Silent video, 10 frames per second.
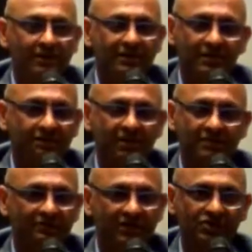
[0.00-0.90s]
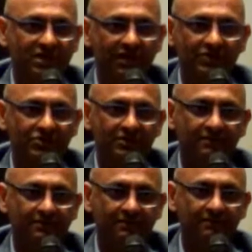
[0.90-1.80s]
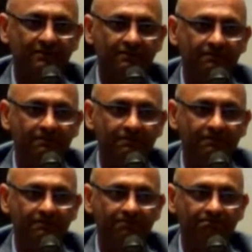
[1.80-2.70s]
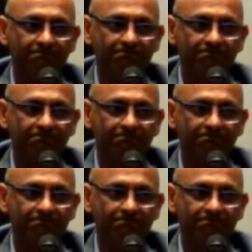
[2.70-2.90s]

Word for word: it becomes very challenging. Thank you.